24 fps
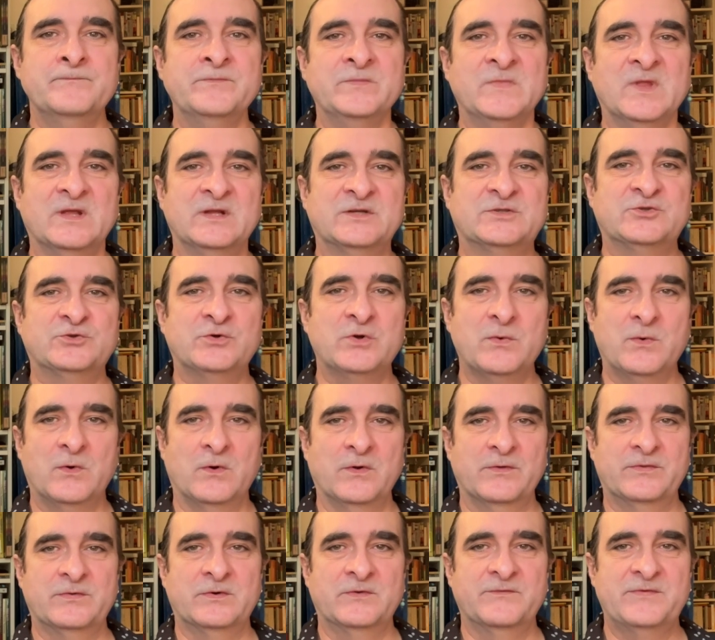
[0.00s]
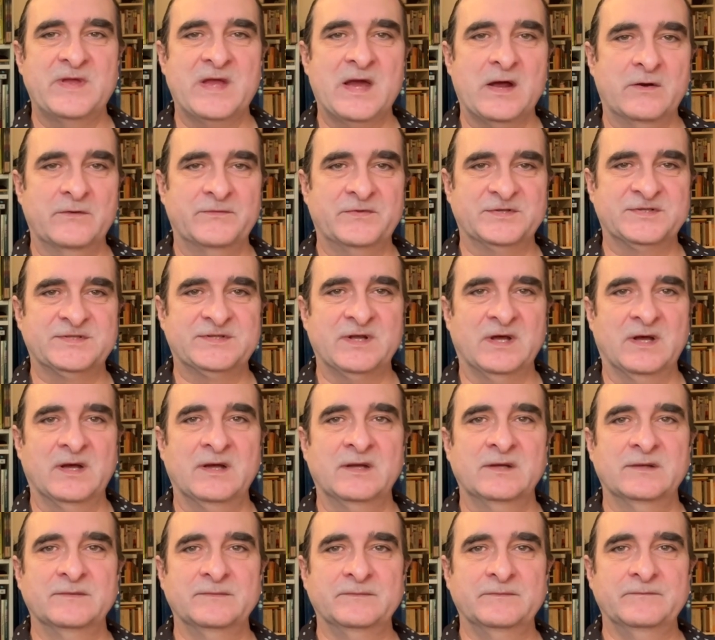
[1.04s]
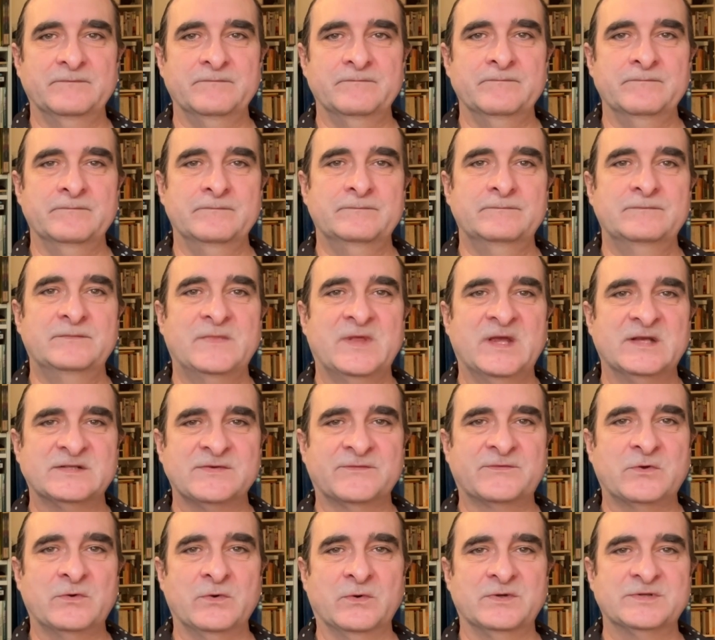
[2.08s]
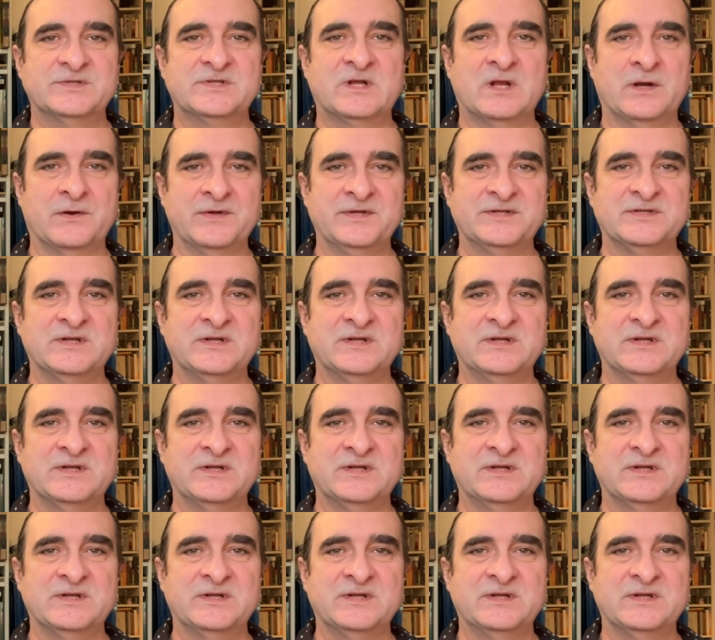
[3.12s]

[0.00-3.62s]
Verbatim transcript: The true author of The Hour of the Star is, of course, Clarice